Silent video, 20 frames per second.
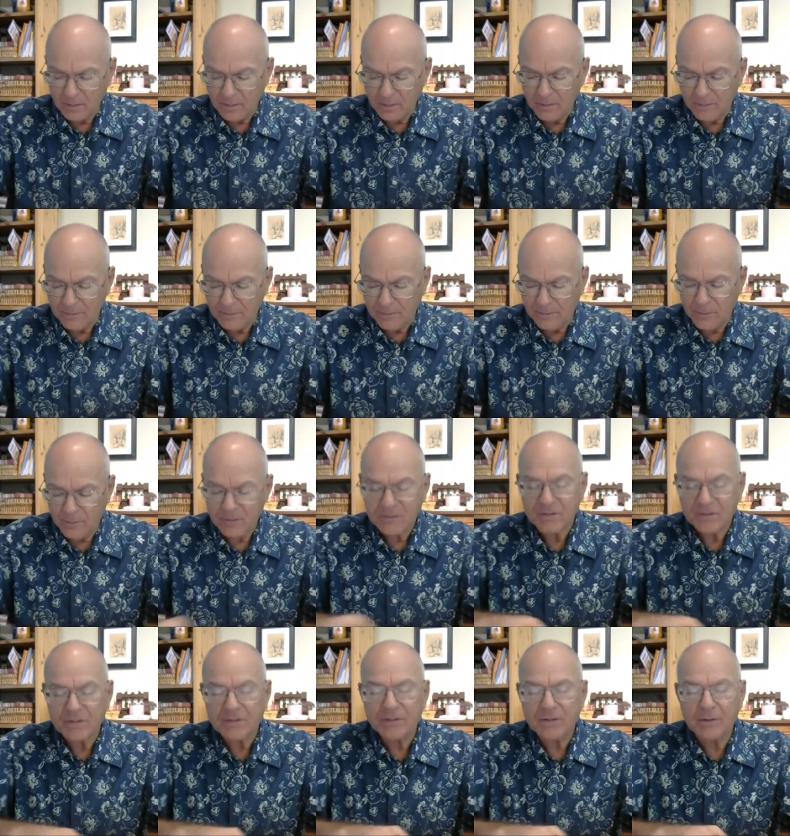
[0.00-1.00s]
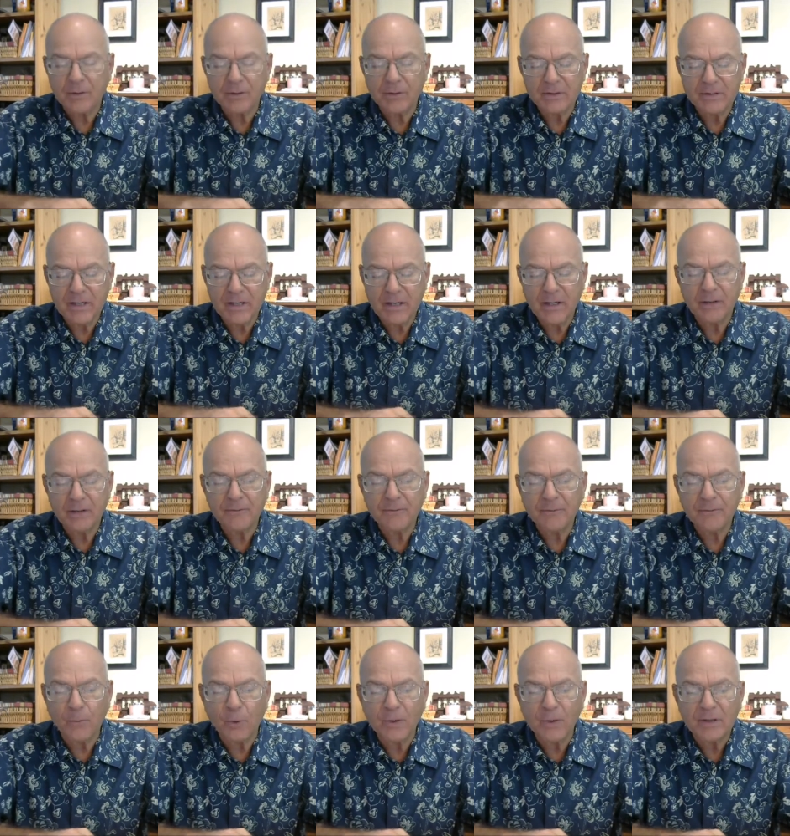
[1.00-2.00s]
verses 13 and
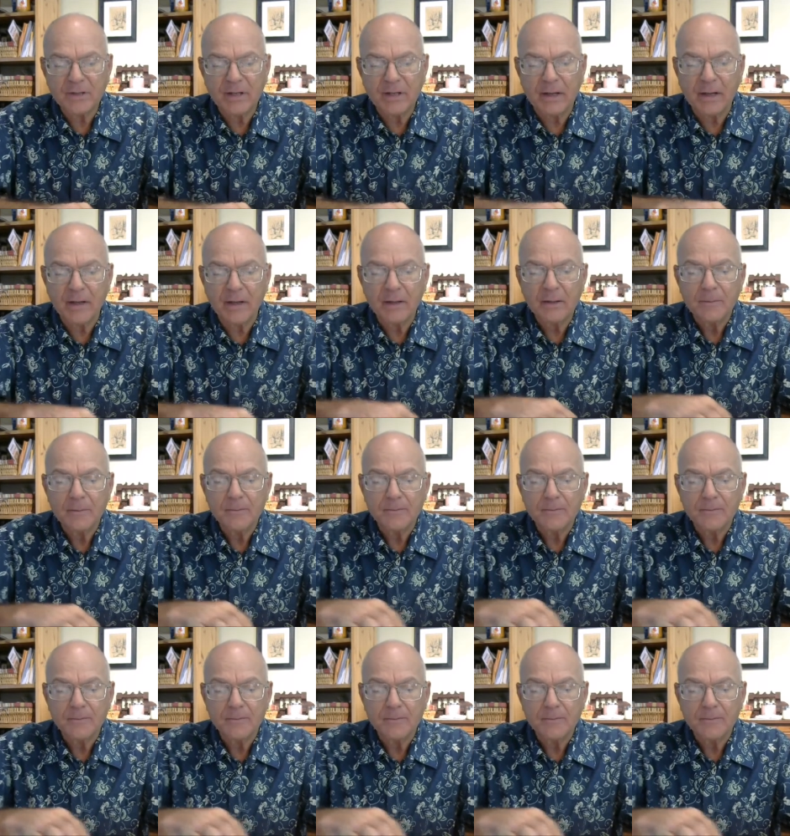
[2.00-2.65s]
14